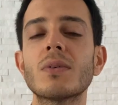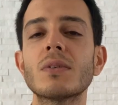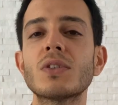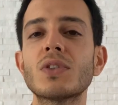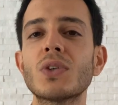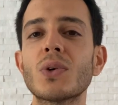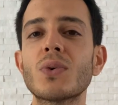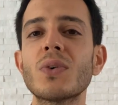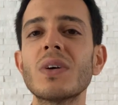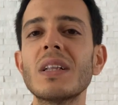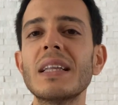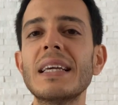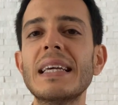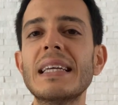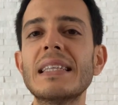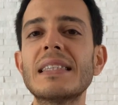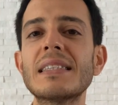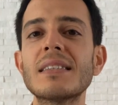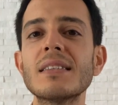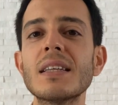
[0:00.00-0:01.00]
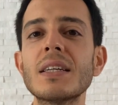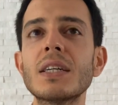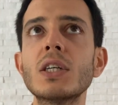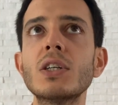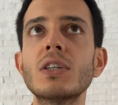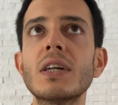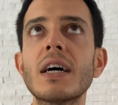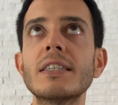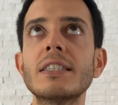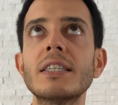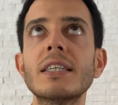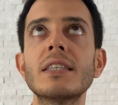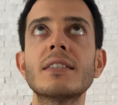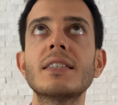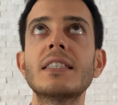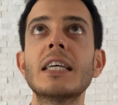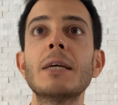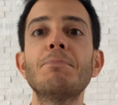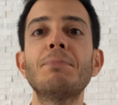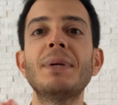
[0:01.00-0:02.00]
So really, it's not a good idea to
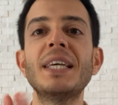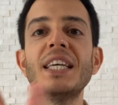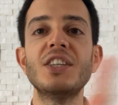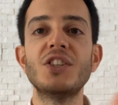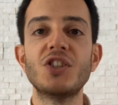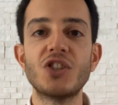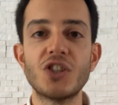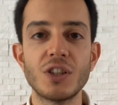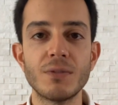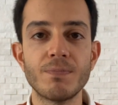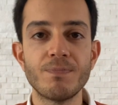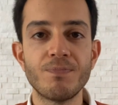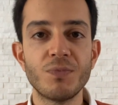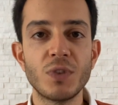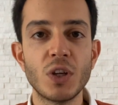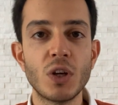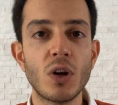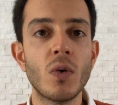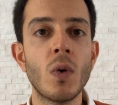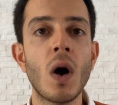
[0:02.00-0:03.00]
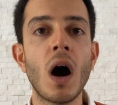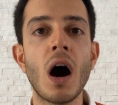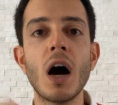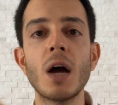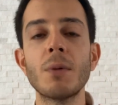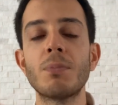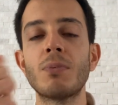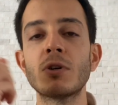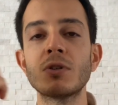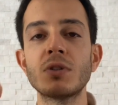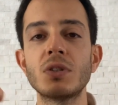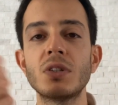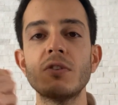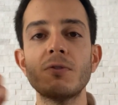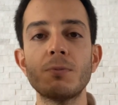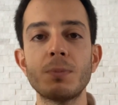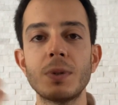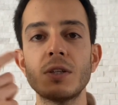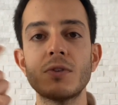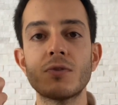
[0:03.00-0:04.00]
say peach. You know, I
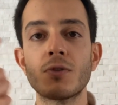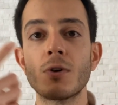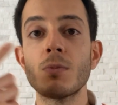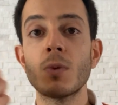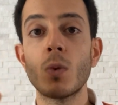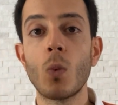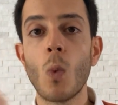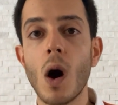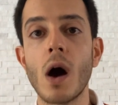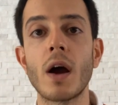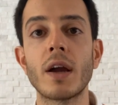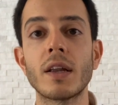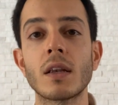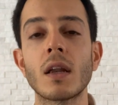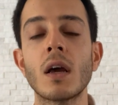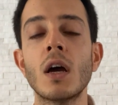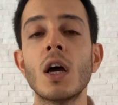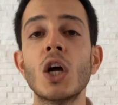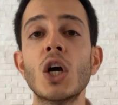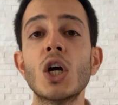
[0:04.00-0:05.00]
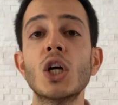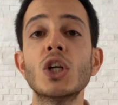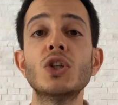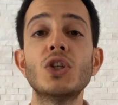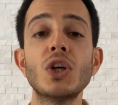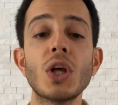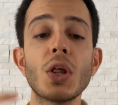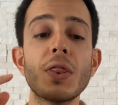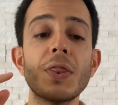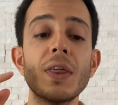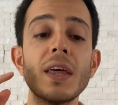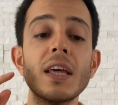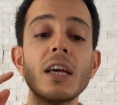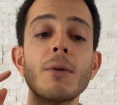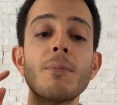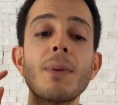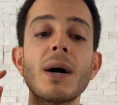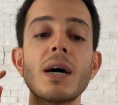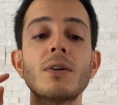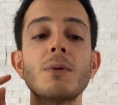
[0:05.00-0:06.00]
perceive peach from the wine. Do you think
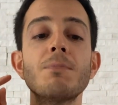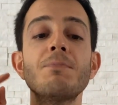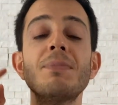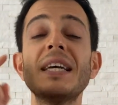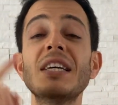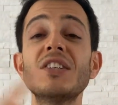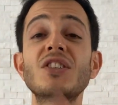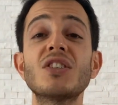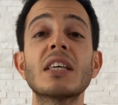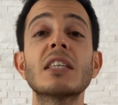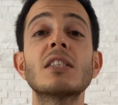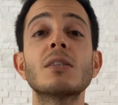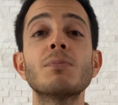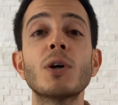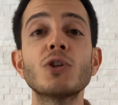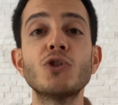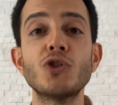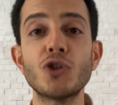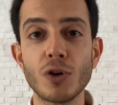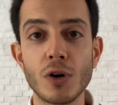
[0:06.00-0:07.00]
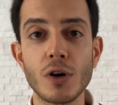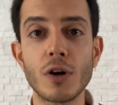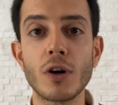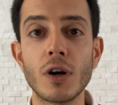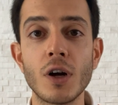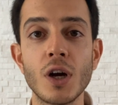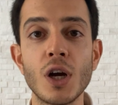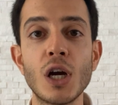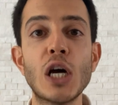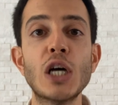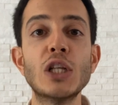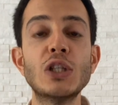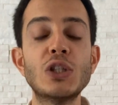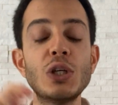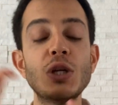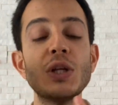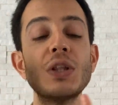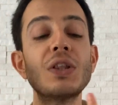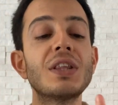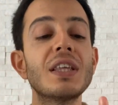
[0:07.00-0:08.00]
about a peach that's mature? Do
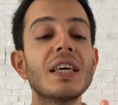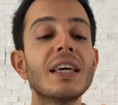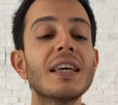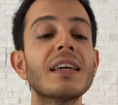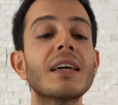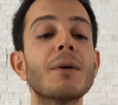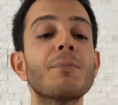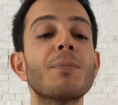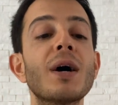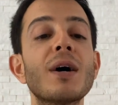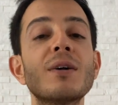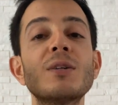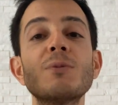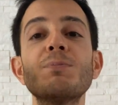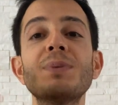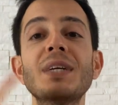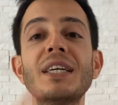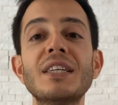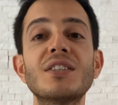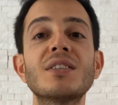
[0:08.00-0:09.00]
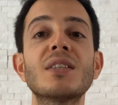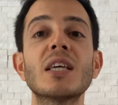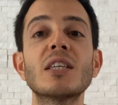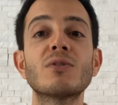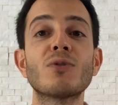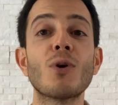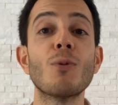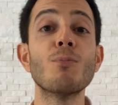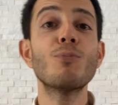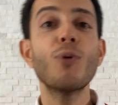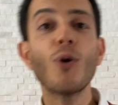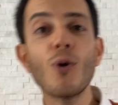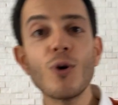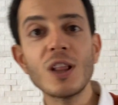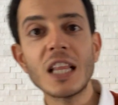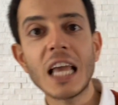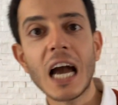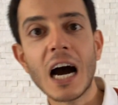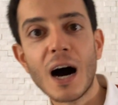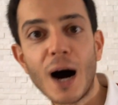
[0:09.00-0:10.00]
you think about a peach that's from
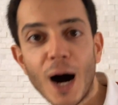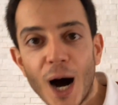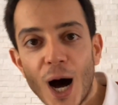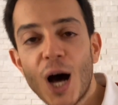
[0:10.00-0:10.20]
Puglia?